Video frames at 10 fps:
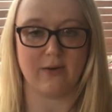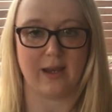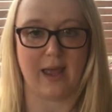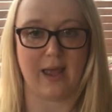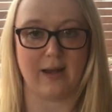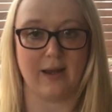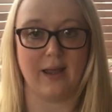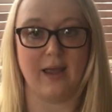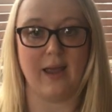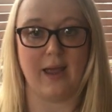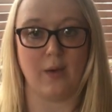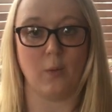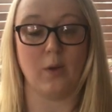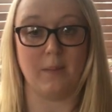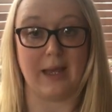again, it
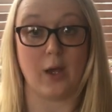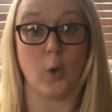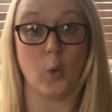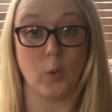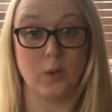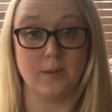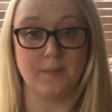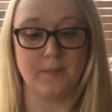will make a whole.